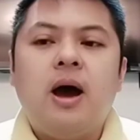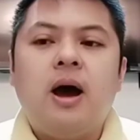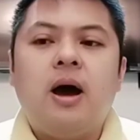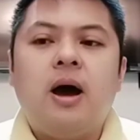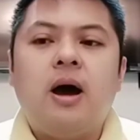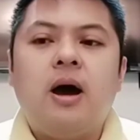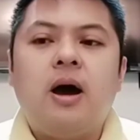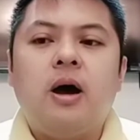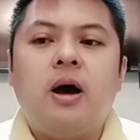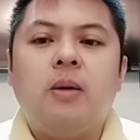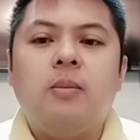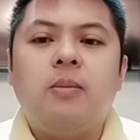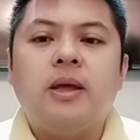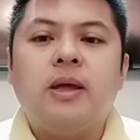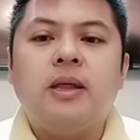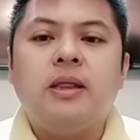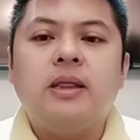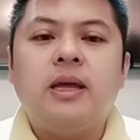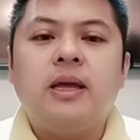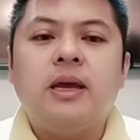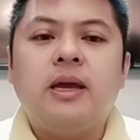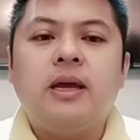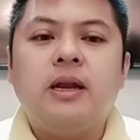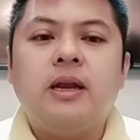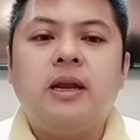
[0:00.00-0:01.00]
And
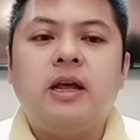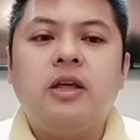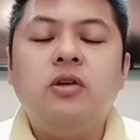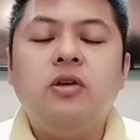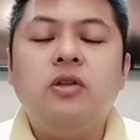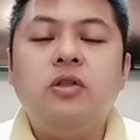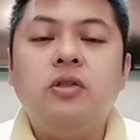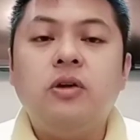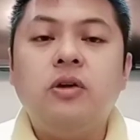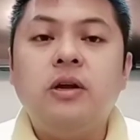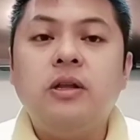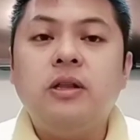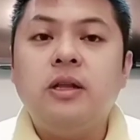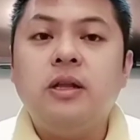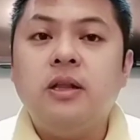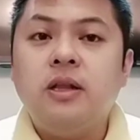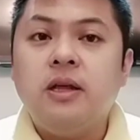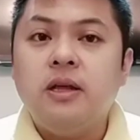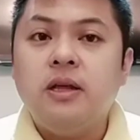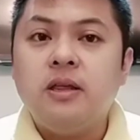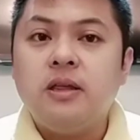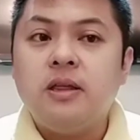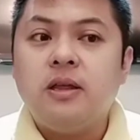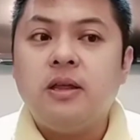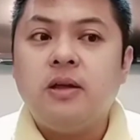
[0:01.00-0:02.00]
then, yung 30
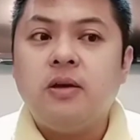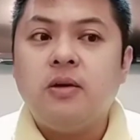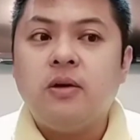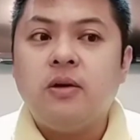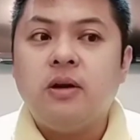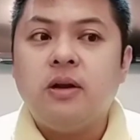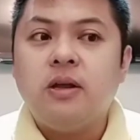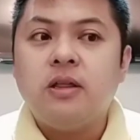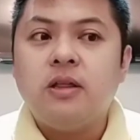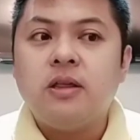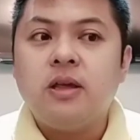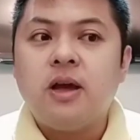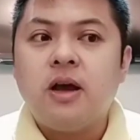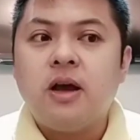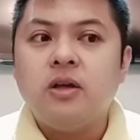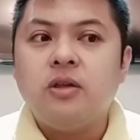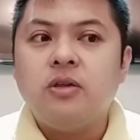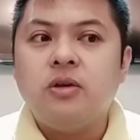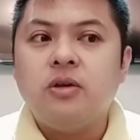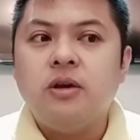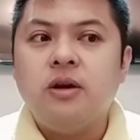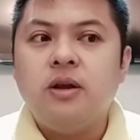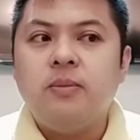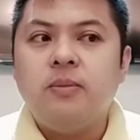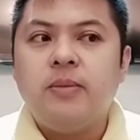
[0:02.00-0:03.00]
days na yun, it's
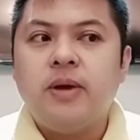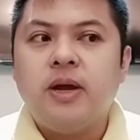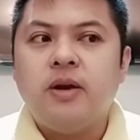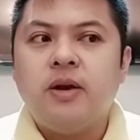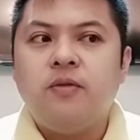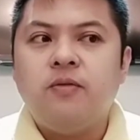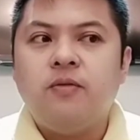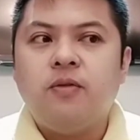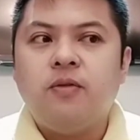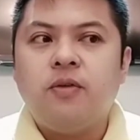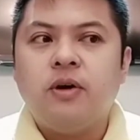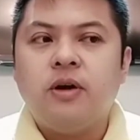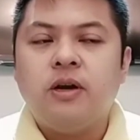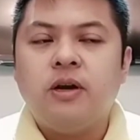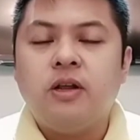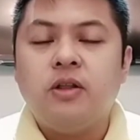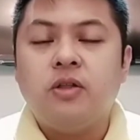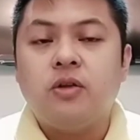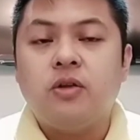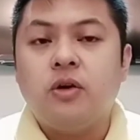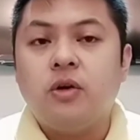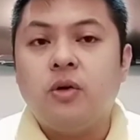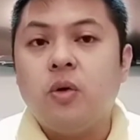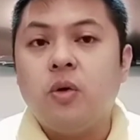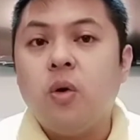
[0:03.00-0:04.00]
actually meant for the
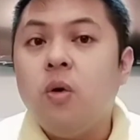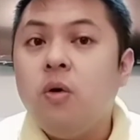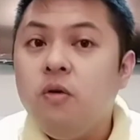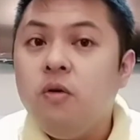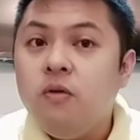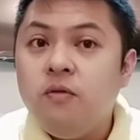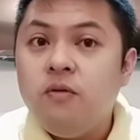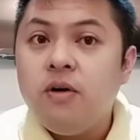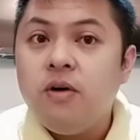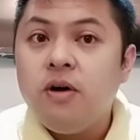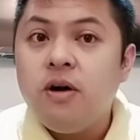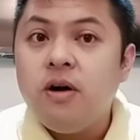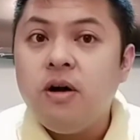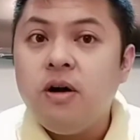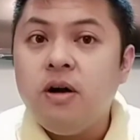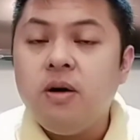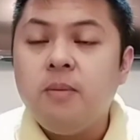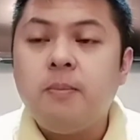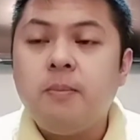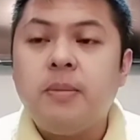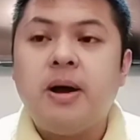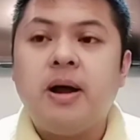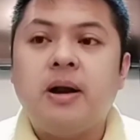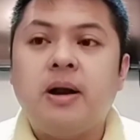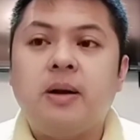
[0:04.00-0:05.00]
turnover,
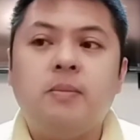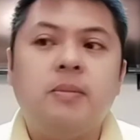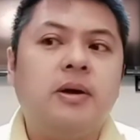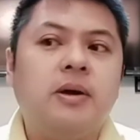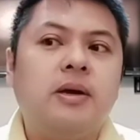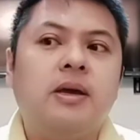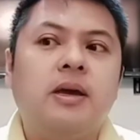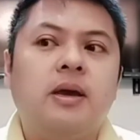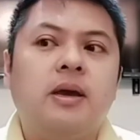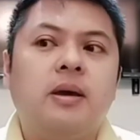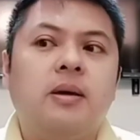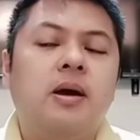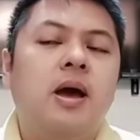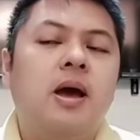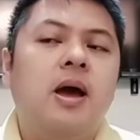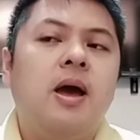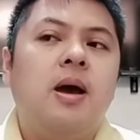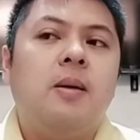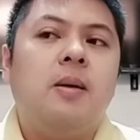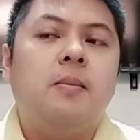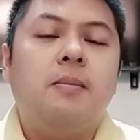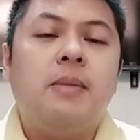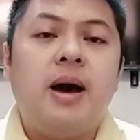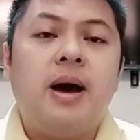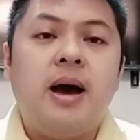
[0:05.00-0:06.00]
para maging
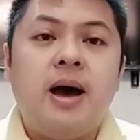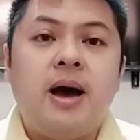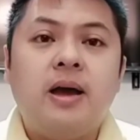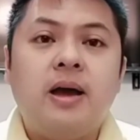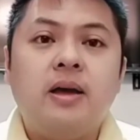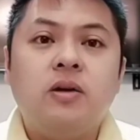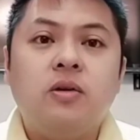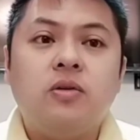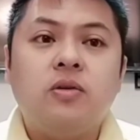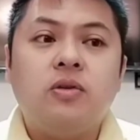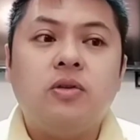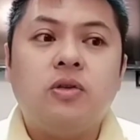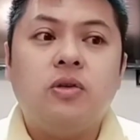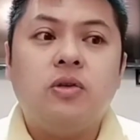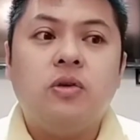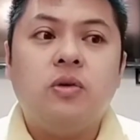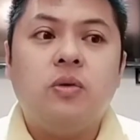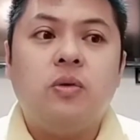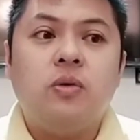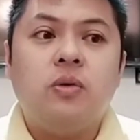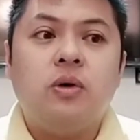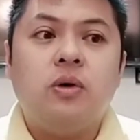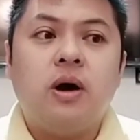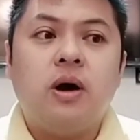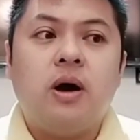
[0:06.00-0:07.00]
maayos
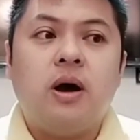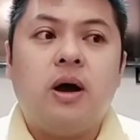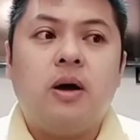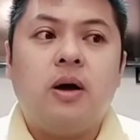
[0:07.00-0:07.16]
yung